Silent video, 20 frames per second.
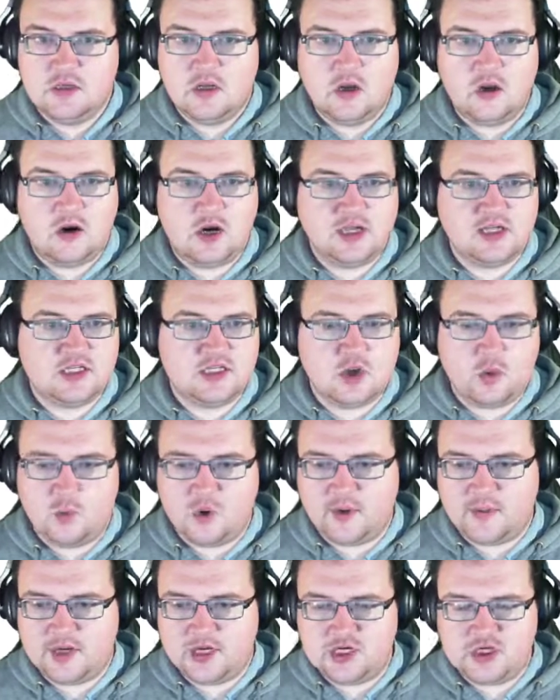All right, so what
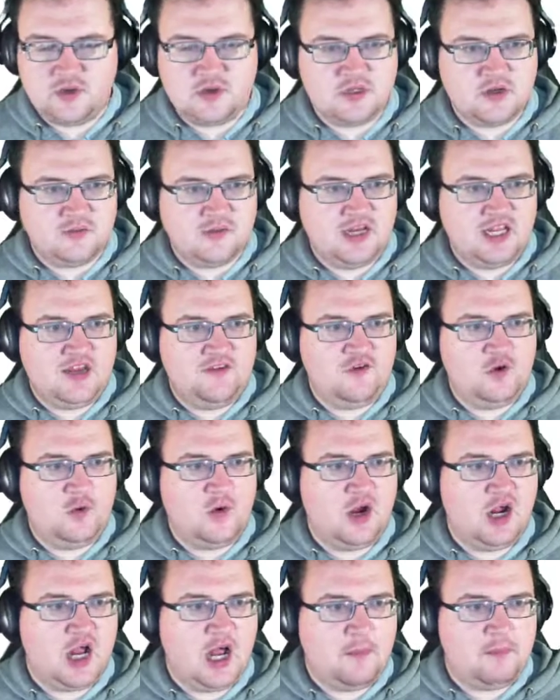I'm going to do is I'm going to give you
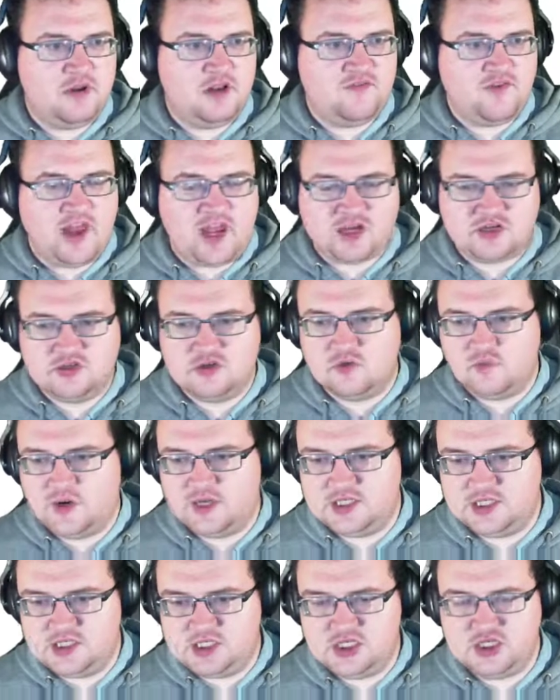a couple of extra
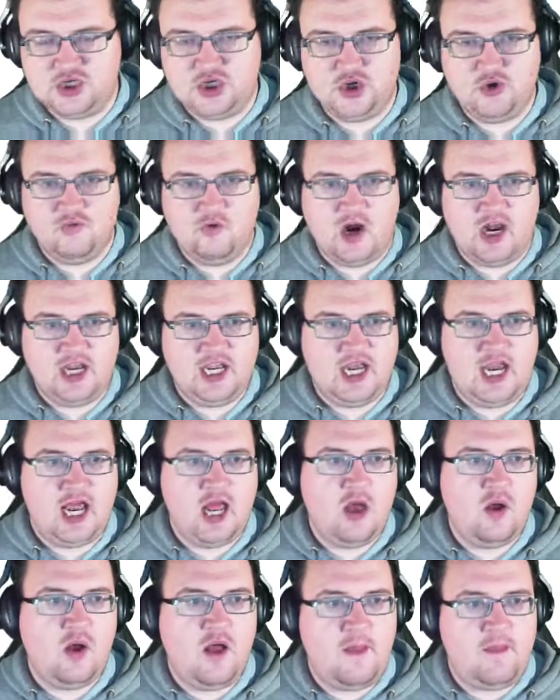ones to do right
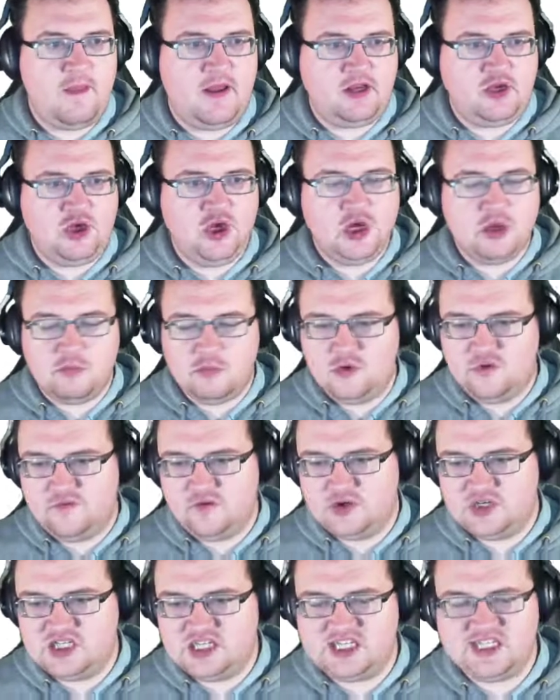now, and then you can move
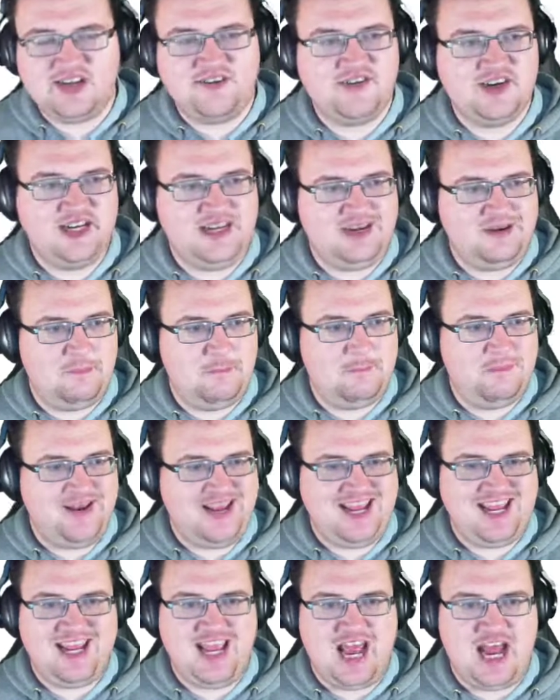on to
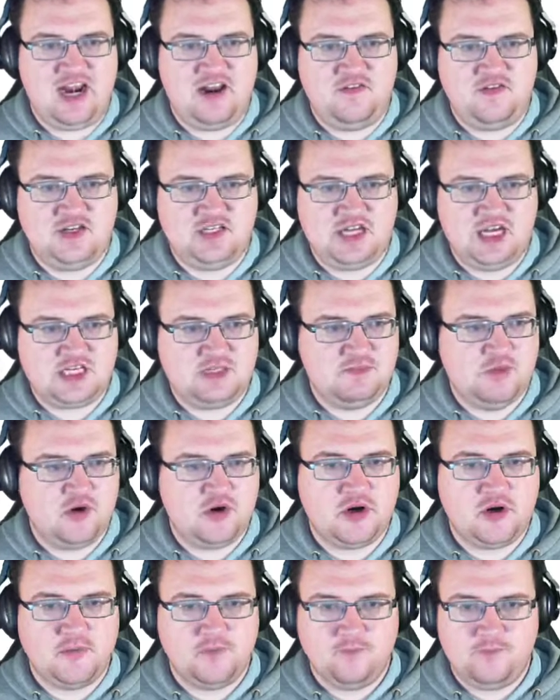17B out of the
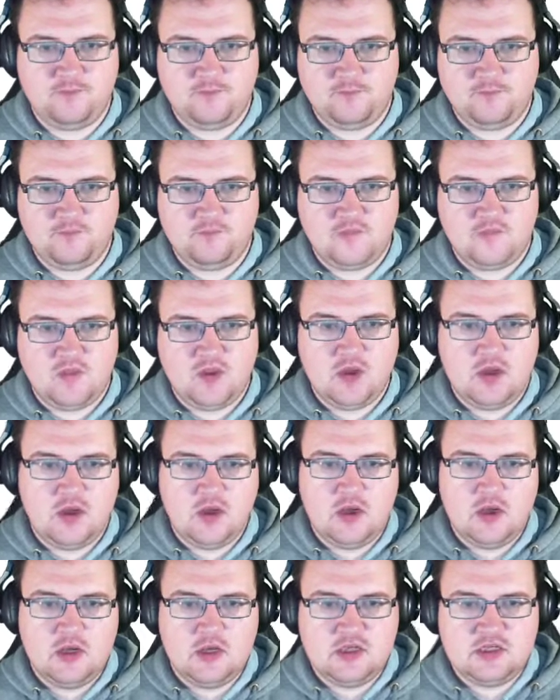textbook.
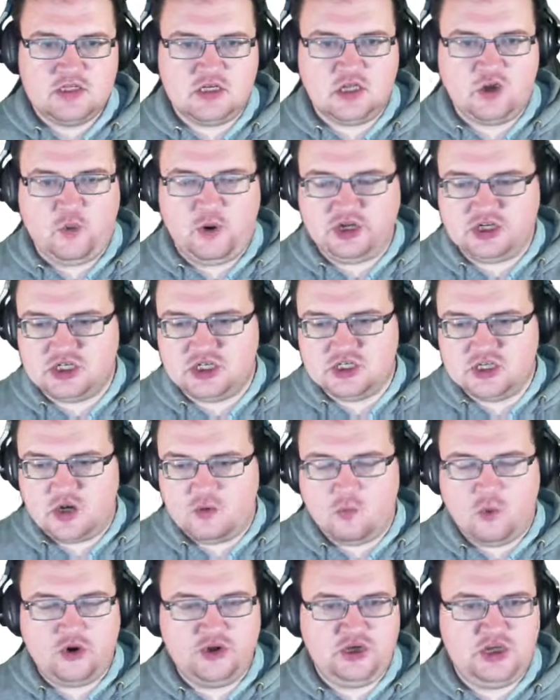So the questions I
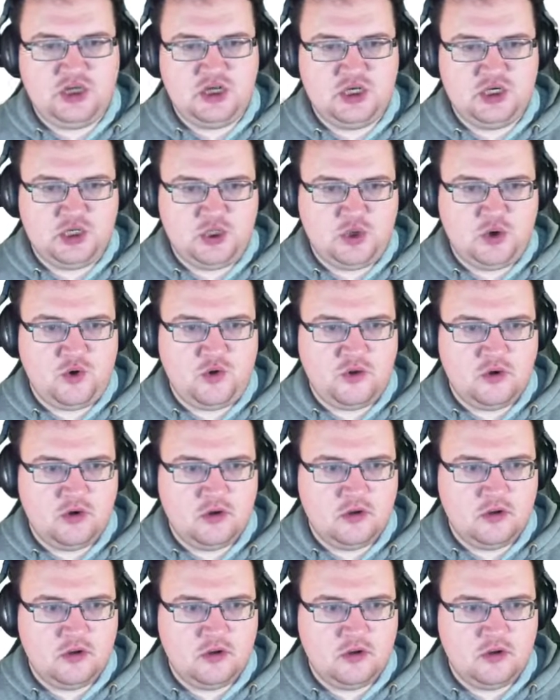want you to do.